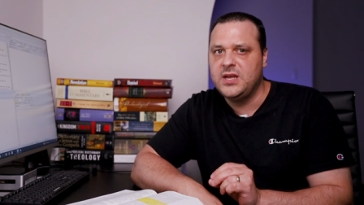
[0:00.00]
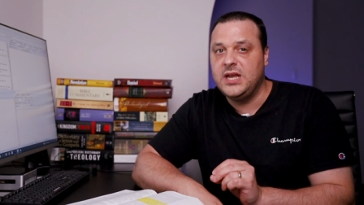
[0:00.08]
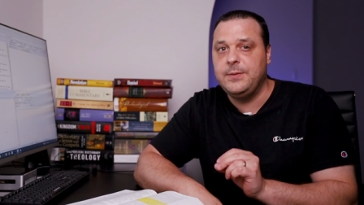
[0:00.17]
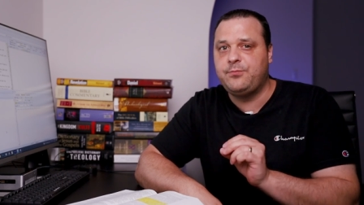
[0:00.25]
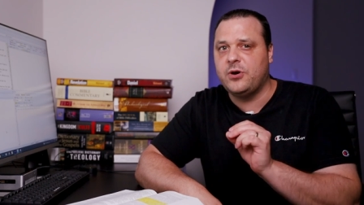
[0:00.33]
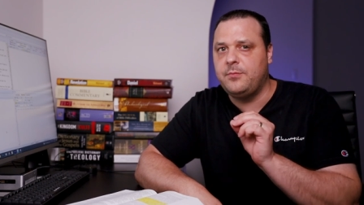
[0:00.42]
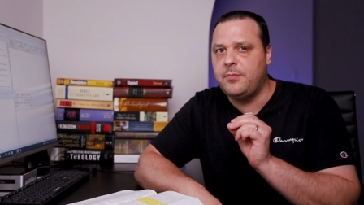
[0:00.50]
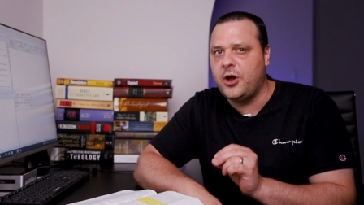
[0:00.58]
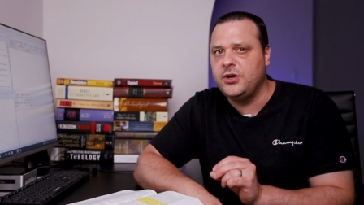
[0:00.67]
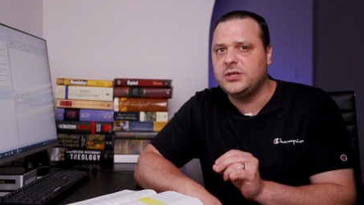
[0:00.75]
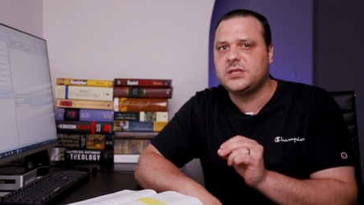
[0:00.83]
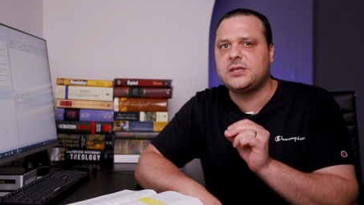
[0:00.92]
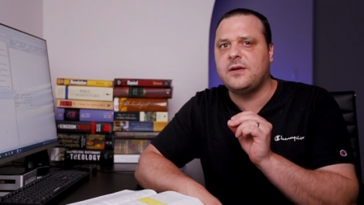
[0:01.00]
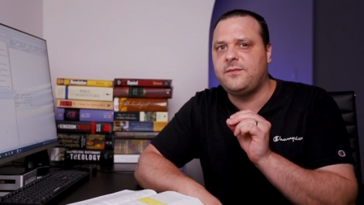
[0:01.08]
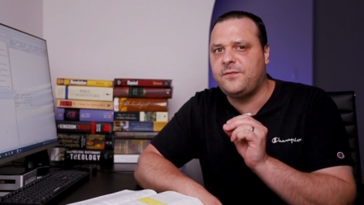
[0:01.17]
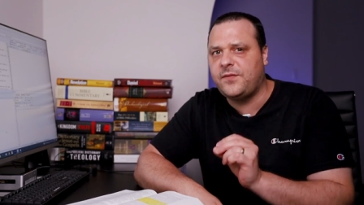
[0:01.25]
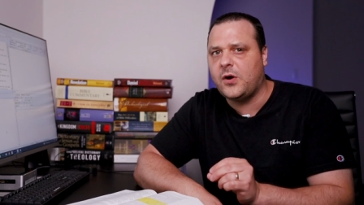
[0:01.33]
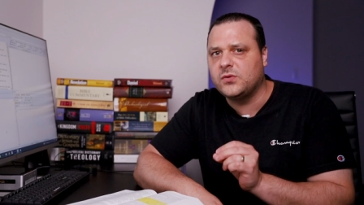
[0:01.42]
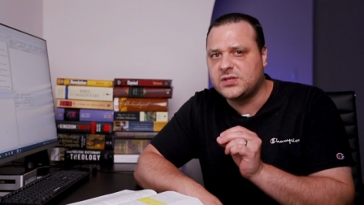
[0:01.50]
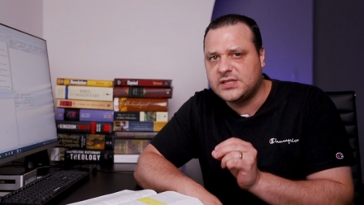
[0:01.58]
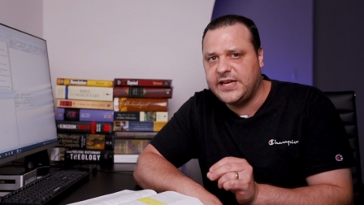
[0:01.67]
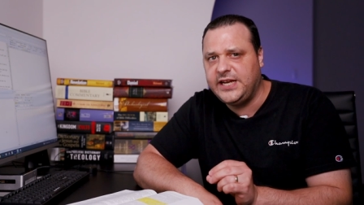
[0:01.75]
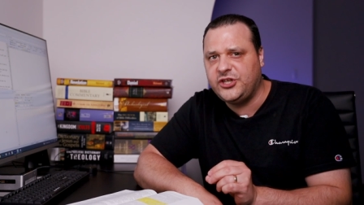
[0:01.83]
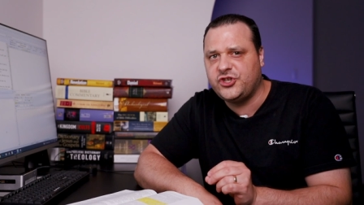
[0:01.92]
He promotes false
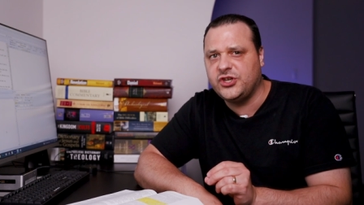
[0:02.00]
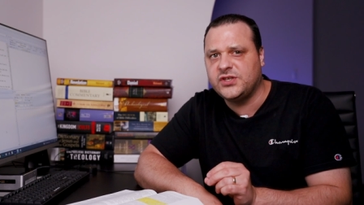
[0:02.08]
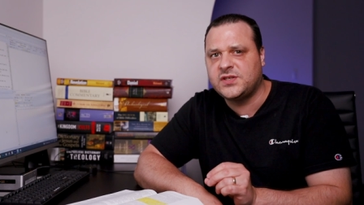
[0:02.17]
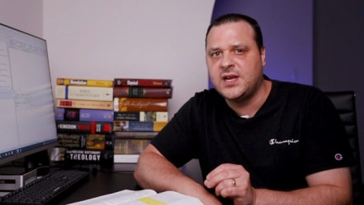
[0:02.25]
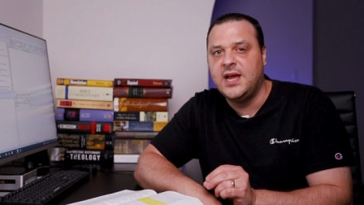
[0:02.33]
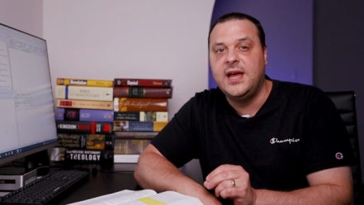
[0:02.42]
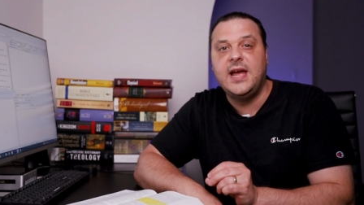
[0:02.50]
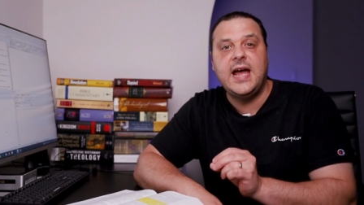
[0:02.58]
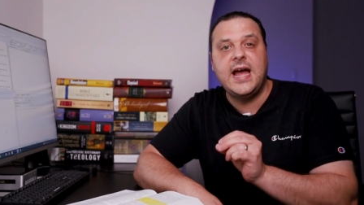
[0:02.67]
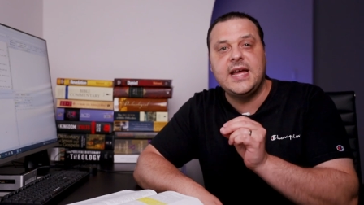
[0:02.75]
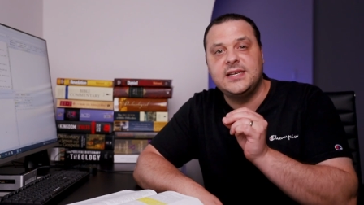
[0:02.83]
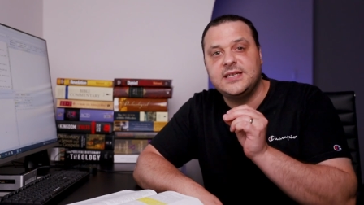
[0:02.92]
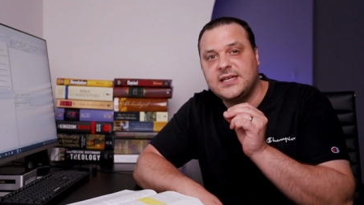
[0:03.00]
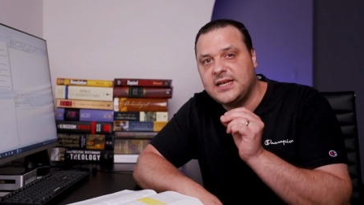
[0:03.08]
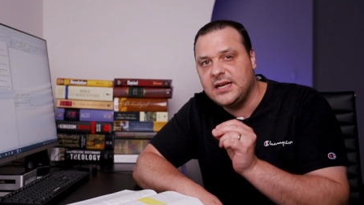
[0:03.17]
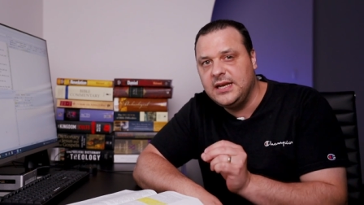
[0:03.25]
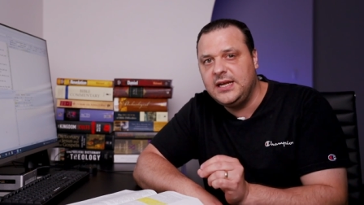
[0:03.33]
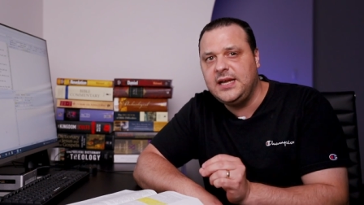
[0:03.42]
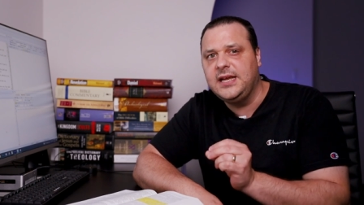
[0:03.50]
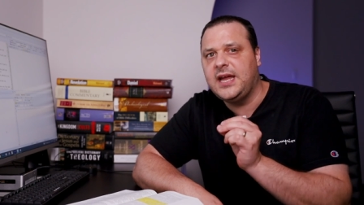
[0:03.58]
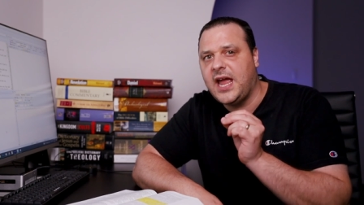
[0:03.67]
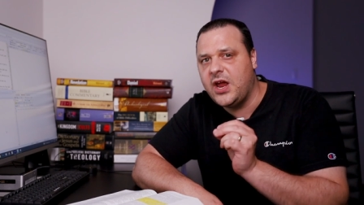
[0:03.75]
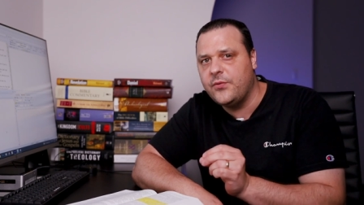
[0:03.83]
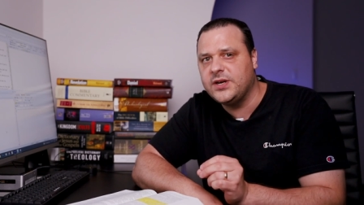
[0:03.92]
teachers and clear
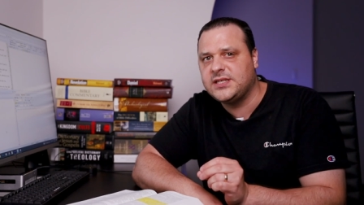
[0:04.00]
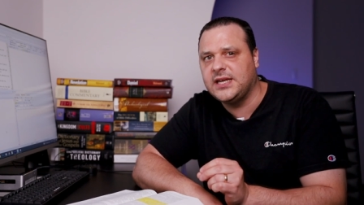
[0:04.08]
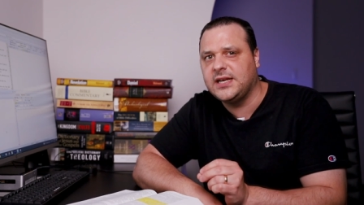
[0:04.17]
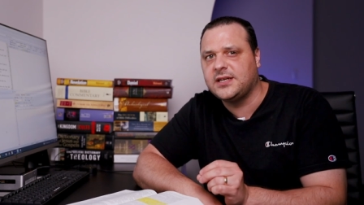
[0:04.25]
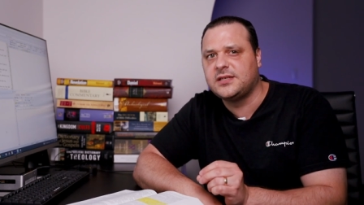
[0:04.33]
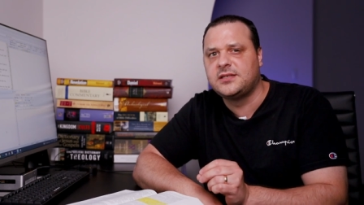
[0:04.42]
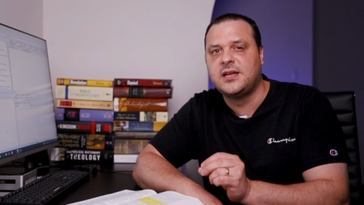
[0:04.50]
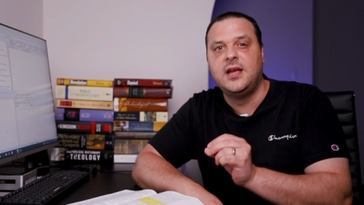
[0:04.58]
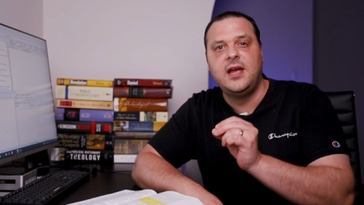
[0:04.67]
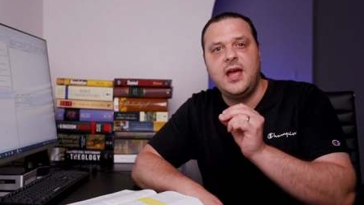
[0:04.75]
heretics.